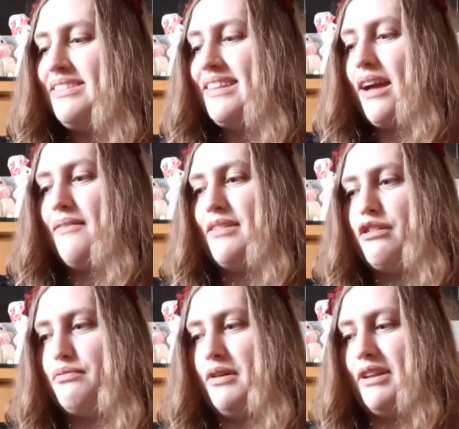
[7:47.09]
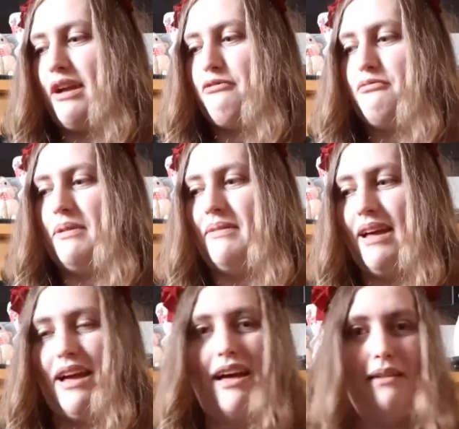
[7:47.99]
Now, this one I,
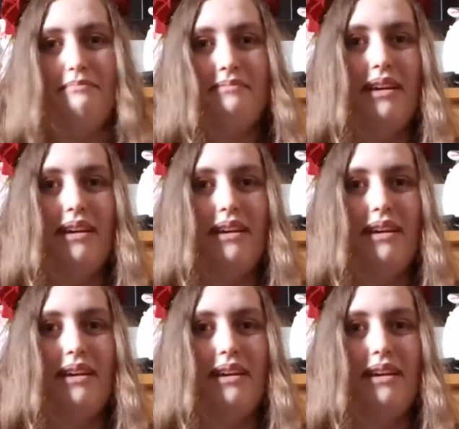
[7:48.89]
I'm,